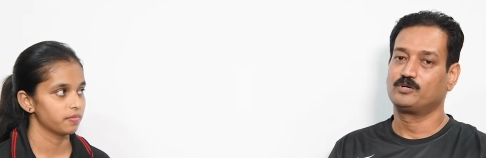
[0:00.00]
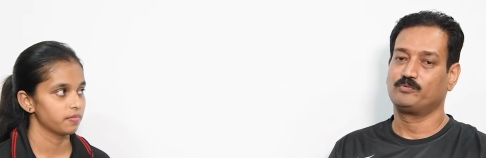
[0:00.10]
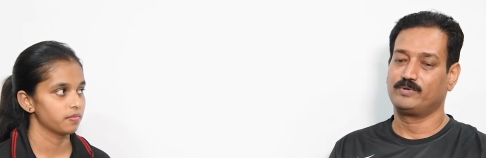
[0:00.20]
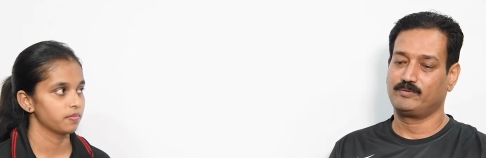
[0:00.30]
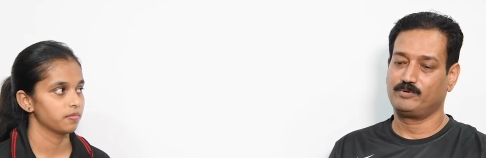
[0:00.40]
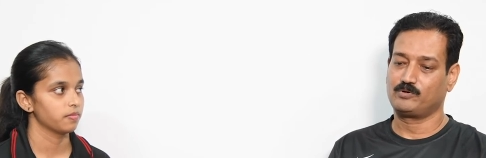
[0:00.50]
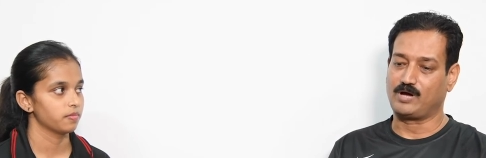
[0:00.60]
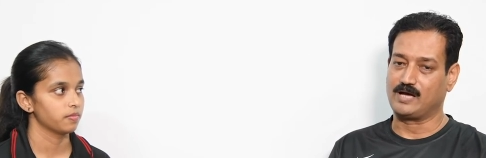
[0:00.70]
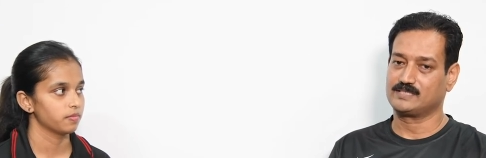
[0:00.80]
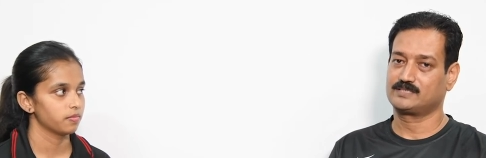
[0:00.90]
Speaker 1: to be able to
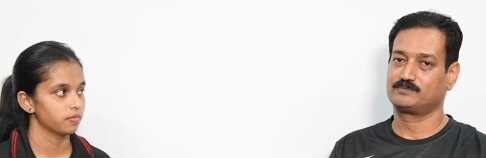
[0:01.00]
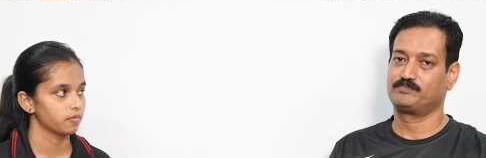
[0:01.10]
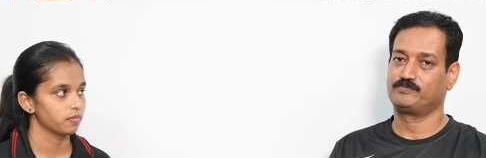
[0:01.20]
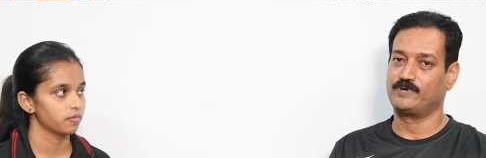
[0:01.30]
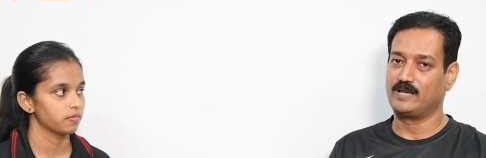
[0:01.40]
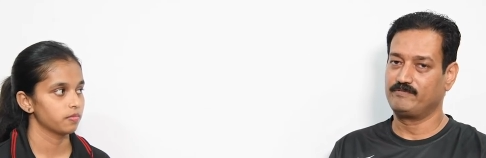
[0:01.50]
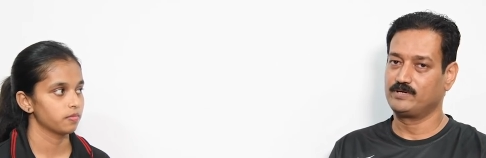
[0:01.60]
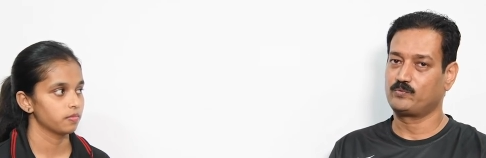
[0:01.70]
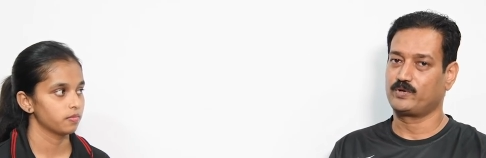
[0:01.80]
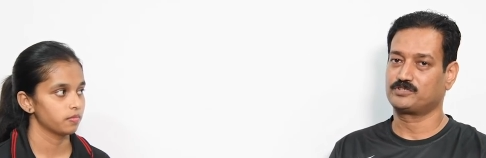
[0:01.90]
ask
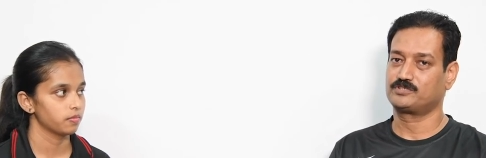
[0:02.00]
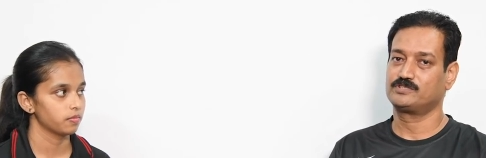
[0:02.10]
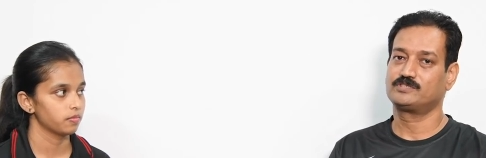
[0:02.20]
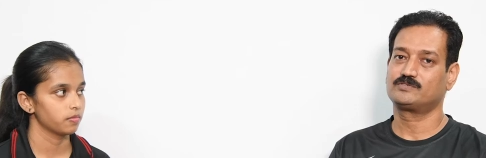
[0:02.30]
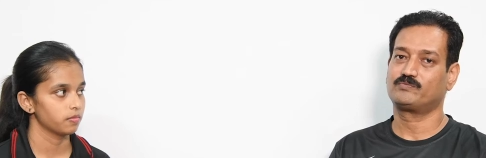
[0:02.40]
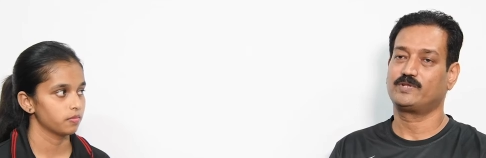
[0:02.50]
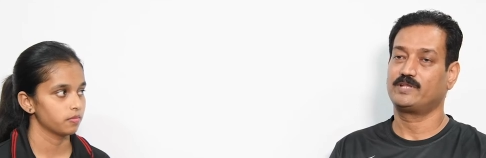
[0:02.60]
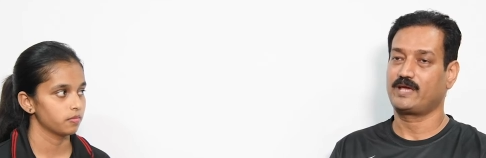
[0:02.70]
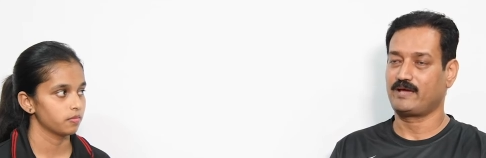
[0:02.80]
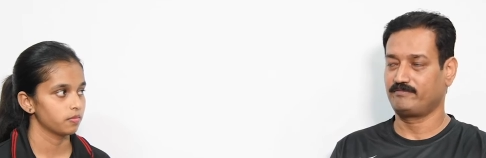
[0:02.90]
relevant questions when
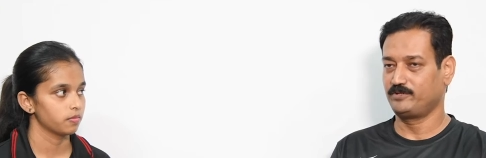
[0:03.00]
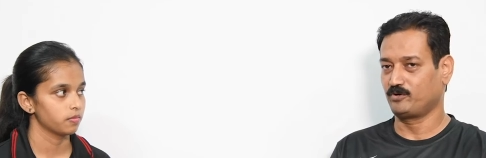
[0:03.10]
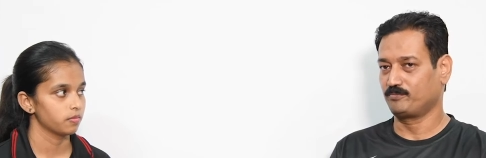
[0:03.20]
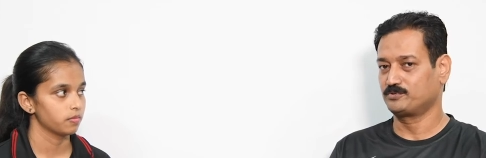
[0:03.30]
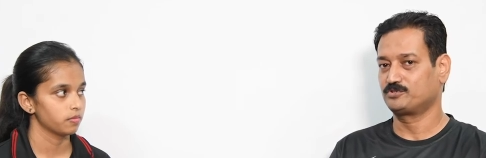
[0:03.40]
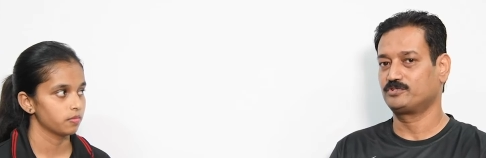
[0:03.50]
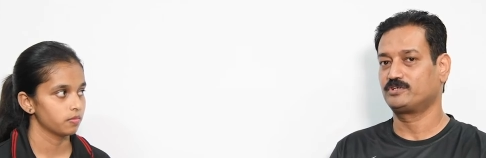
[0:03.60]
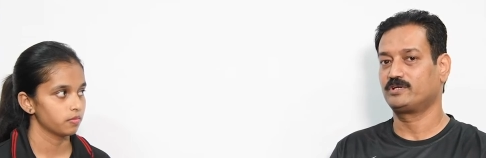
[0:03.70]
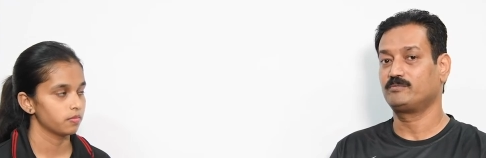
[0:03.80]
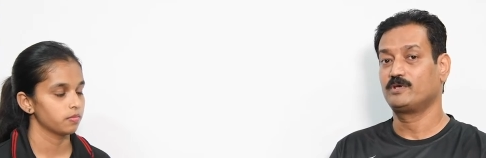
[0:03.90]
they have the
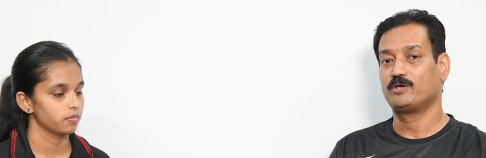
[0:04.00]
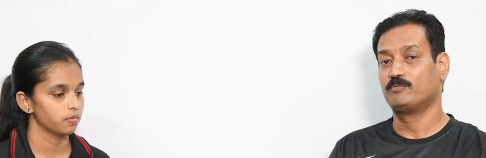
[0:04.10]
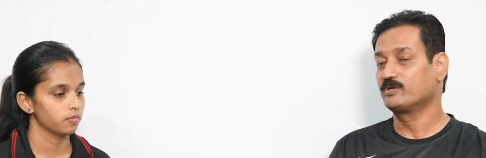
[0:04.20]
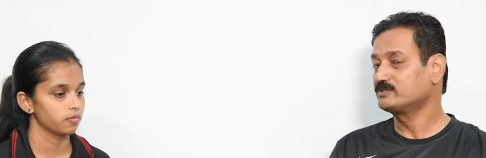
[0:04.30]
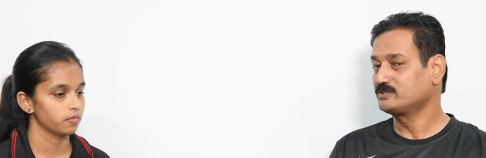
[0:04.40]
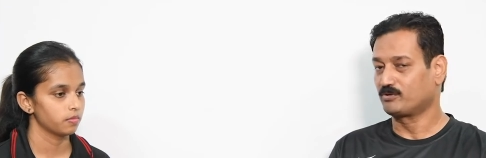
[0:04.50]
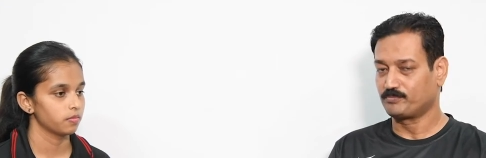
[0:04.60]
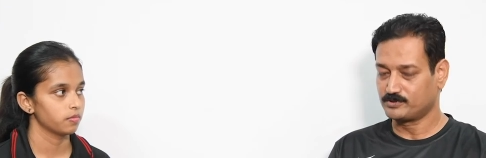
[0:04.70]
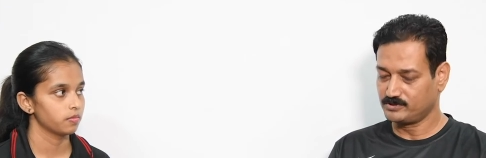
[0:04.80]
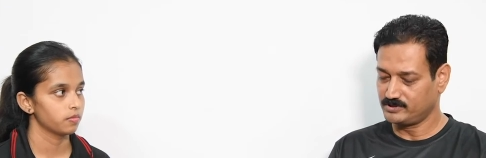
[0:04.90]
opportunity because these
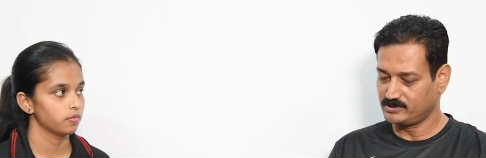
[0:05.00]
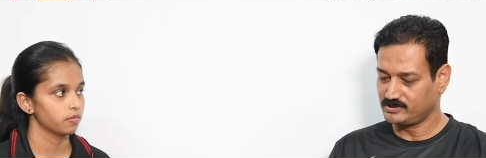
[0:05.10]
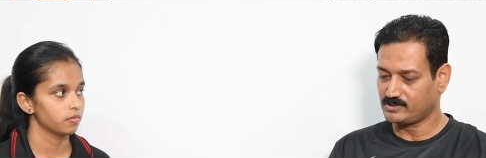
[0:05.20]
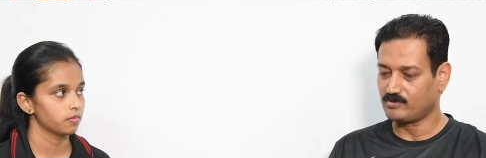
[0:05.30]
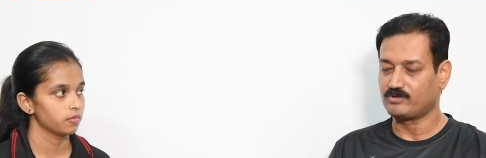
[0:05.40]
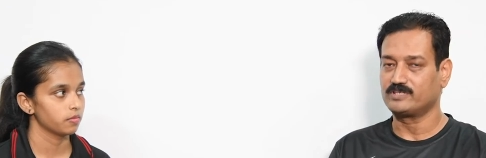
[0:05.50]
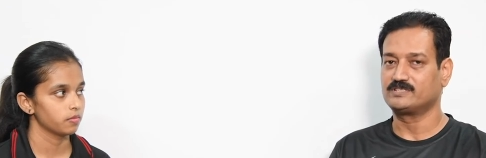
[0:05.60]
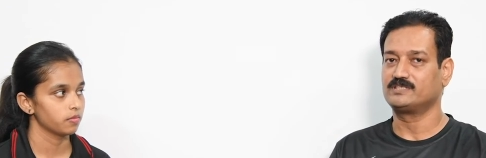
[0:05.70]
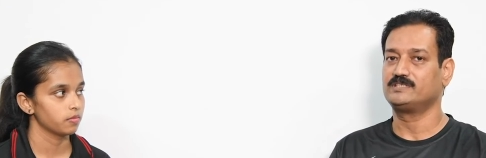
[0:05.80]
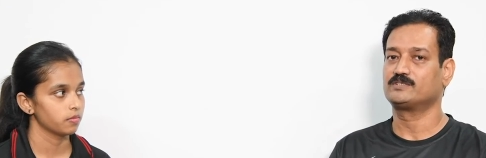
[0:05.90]
opportunities are not
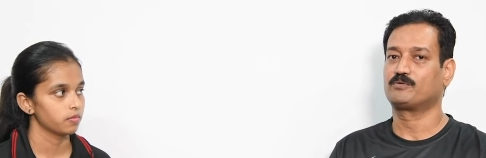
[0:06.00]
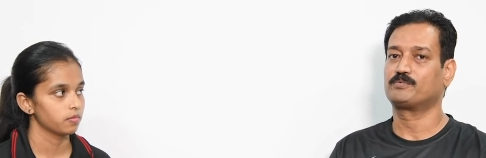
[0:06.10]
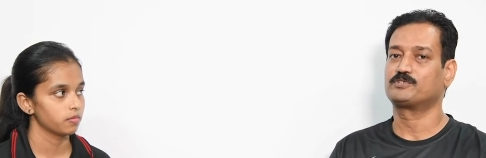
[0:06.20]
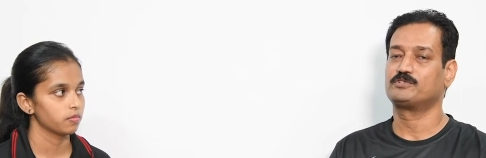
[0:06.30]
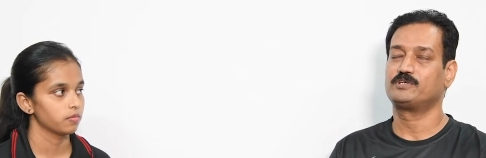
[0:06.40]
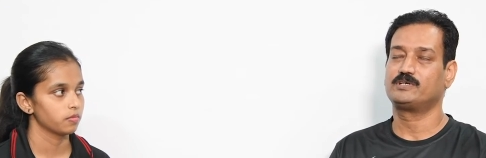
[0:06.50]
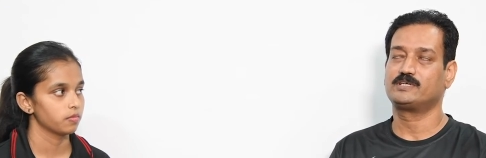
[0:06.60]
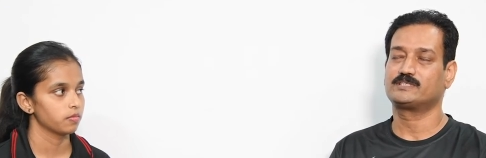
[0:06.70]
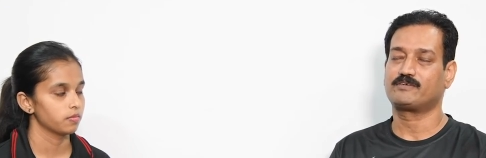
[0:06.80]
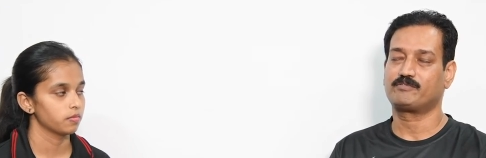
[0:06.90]
easy these
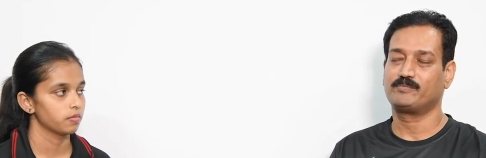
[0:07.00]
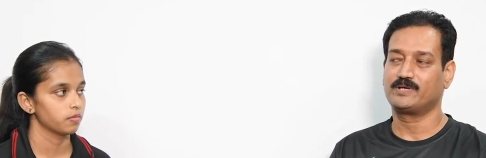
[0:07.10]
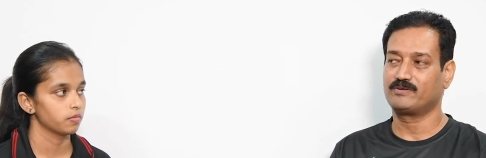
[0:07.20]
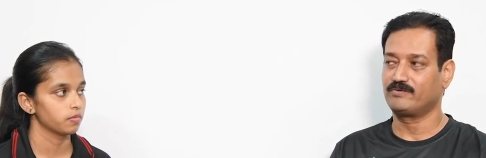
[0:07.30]
opportunities have to be